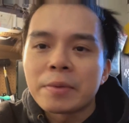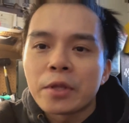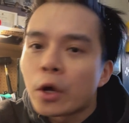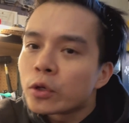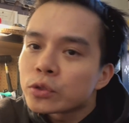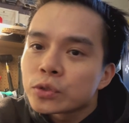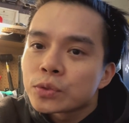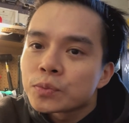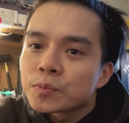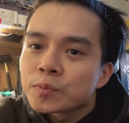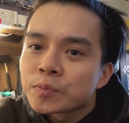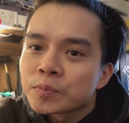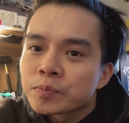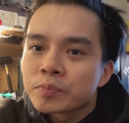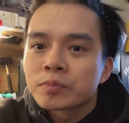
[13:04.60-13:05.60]
not.
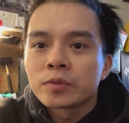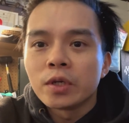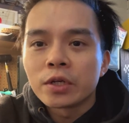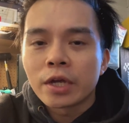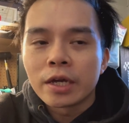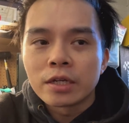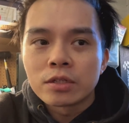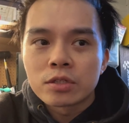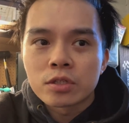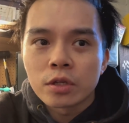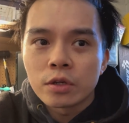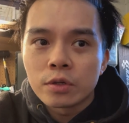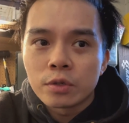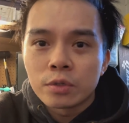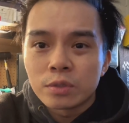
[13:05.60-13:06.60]
Okay,
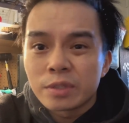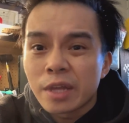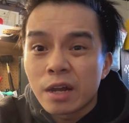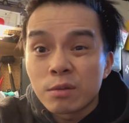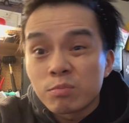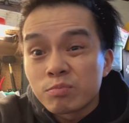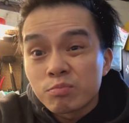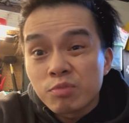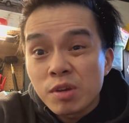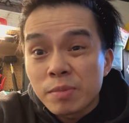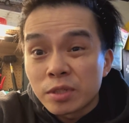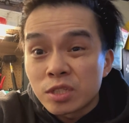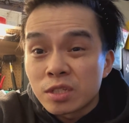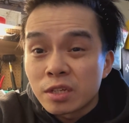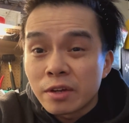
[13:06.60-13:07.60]
so now pretty
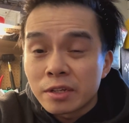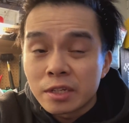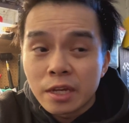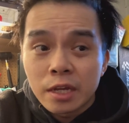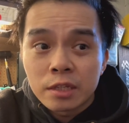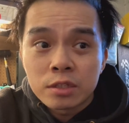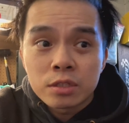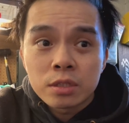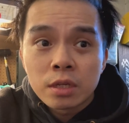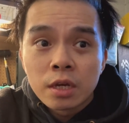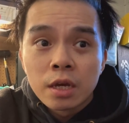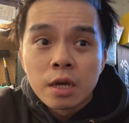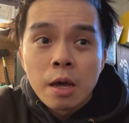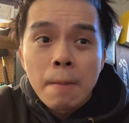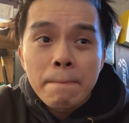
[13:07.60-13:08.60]
much near at the end,
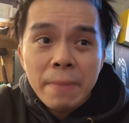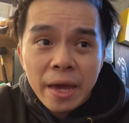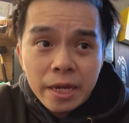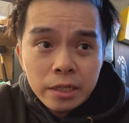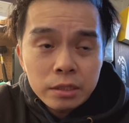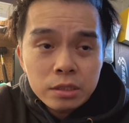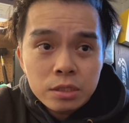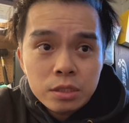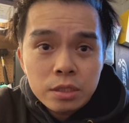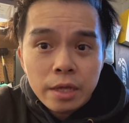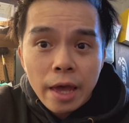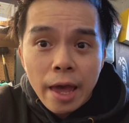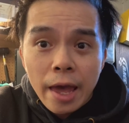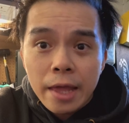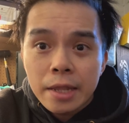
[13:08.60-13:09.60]
paint,
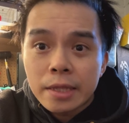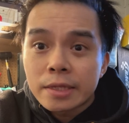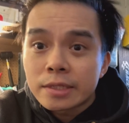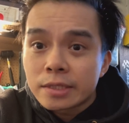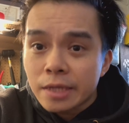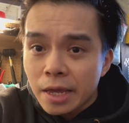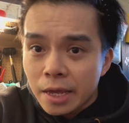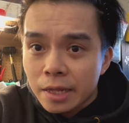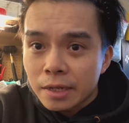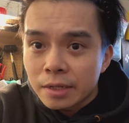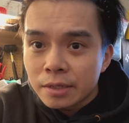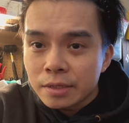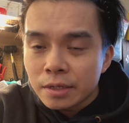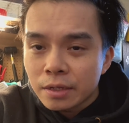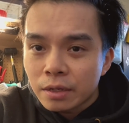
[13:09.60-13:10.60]
and
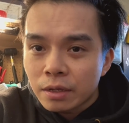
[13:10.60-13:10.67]
then